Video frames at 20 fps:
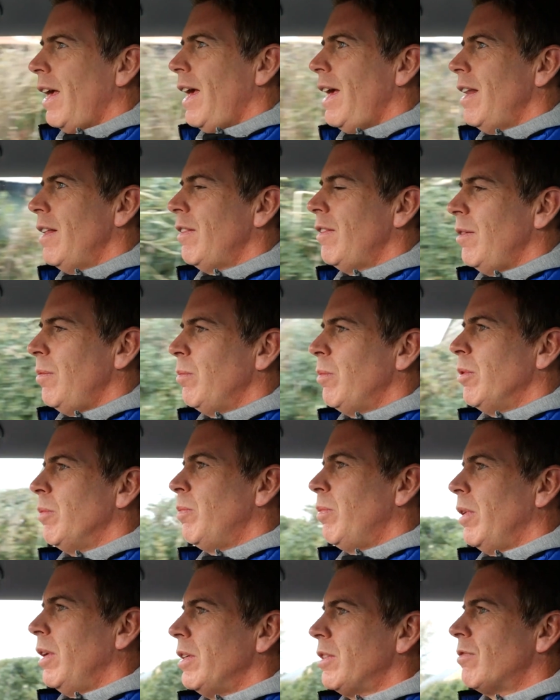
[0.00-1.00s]
anything but
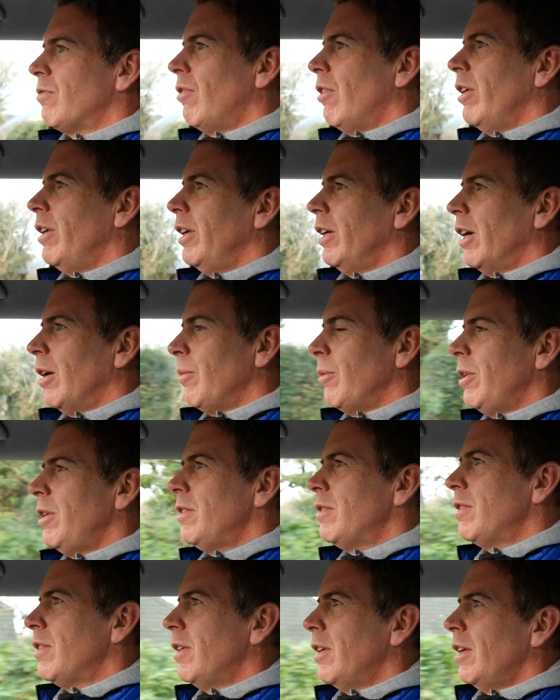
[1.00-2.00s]
bliss riding up
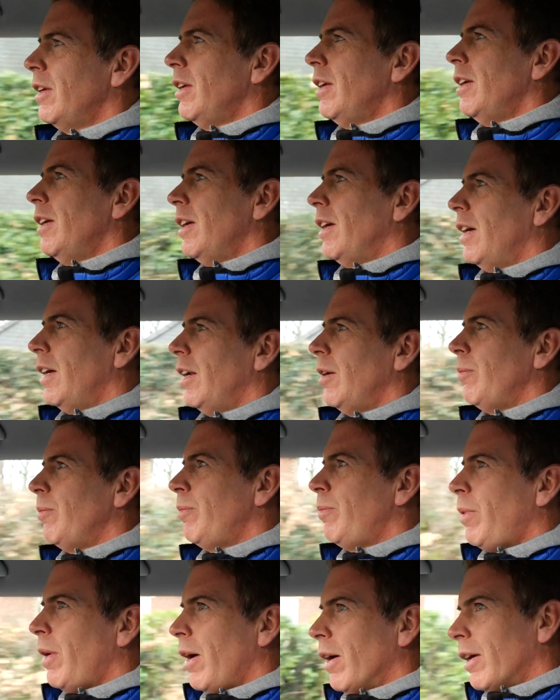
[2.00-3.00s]
this, and I'm
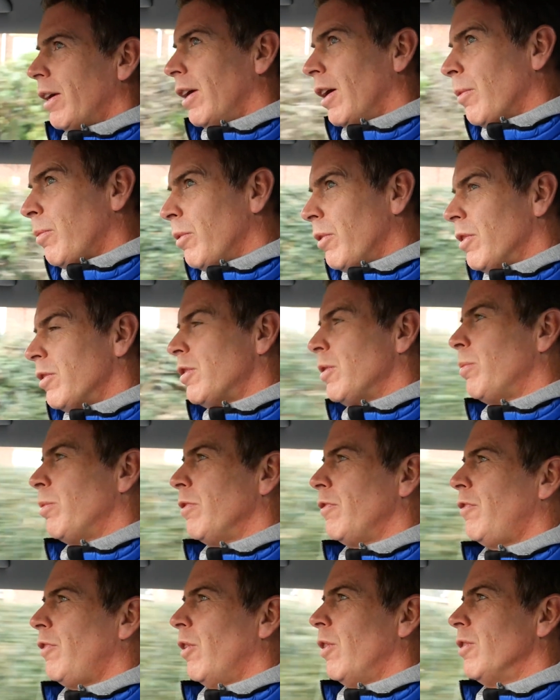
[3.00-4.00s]
parking up on the top of
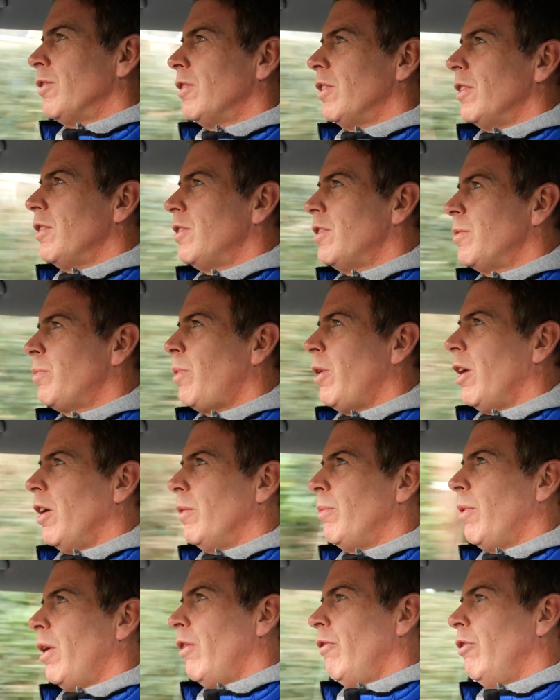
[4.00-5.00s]
the forest, and this is part
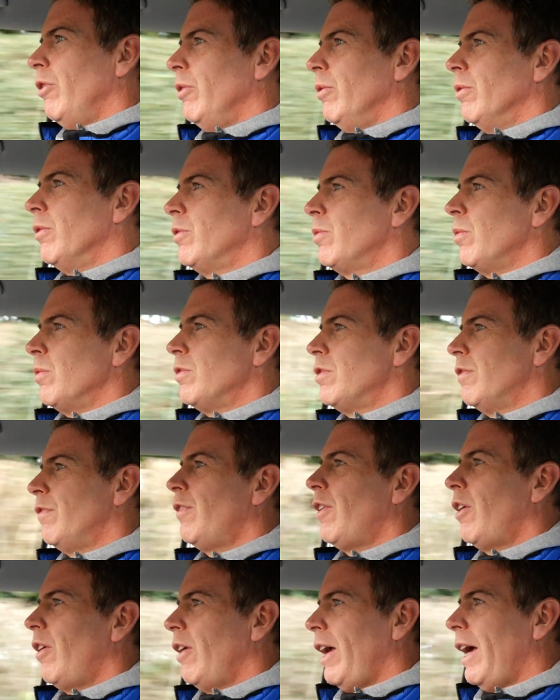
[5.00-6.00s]
of my route towards the
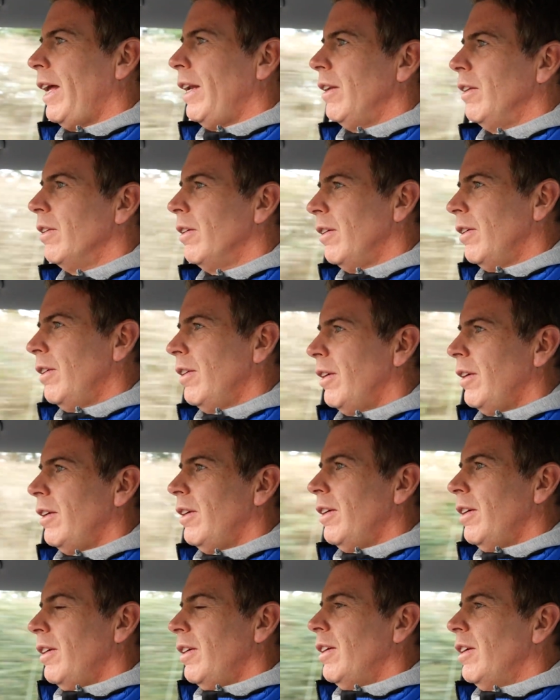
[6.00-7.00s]
very end
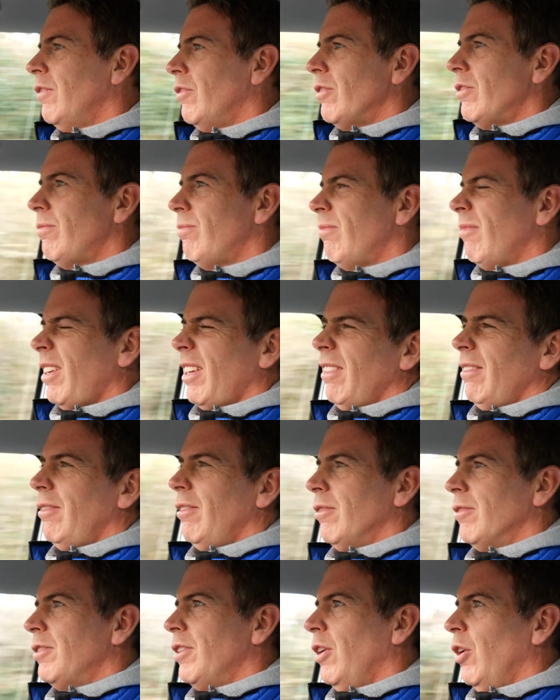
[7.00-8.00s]
of a,
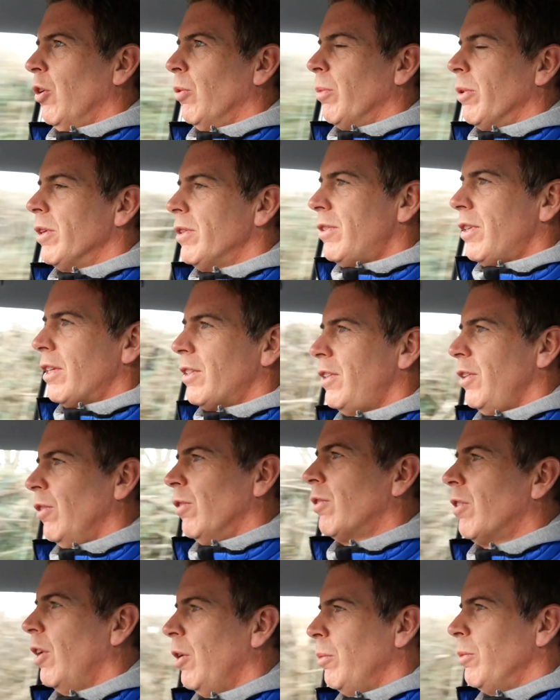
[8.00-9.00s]
not so long, but 60
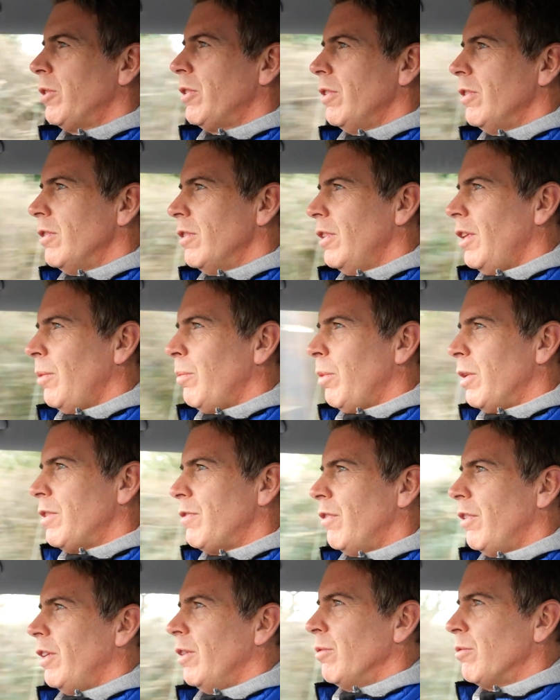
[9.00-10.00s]
odd kilometres, and then
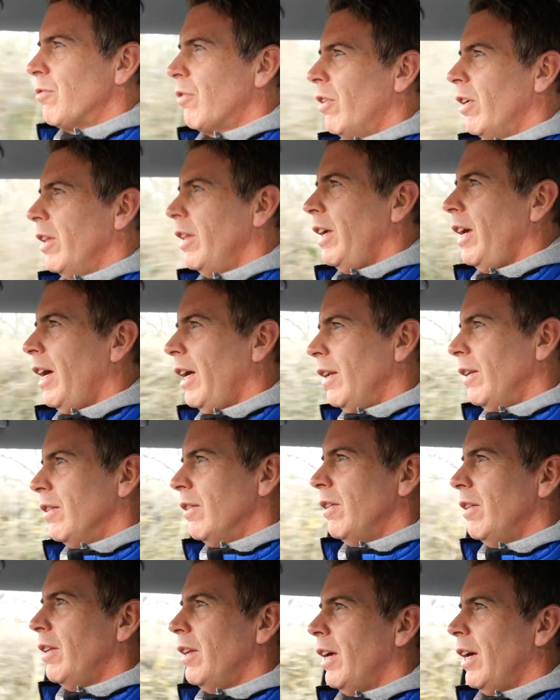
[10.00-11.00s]
Blissford Hill's right at the end,
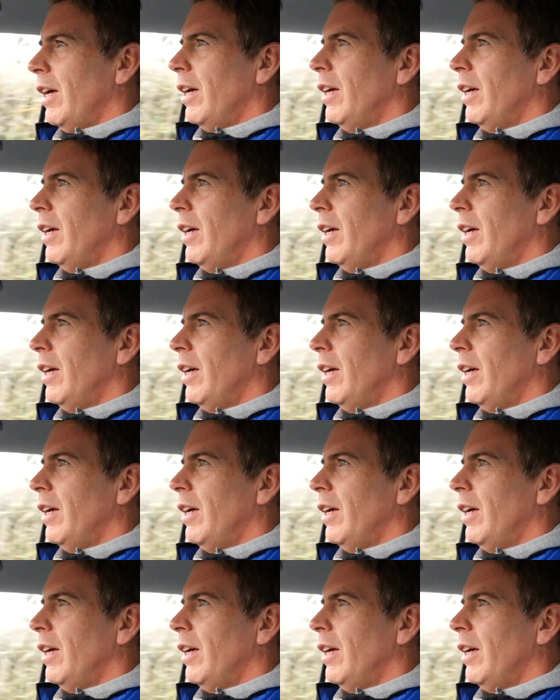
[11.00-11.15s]
and